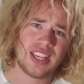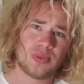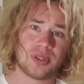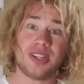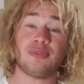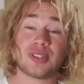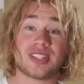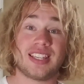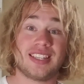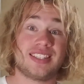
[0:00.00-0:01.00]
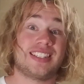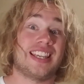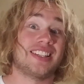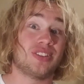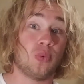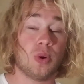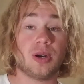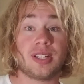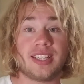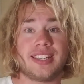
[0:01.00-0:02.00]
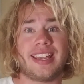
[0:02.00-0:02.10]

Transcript: So the difference is the wording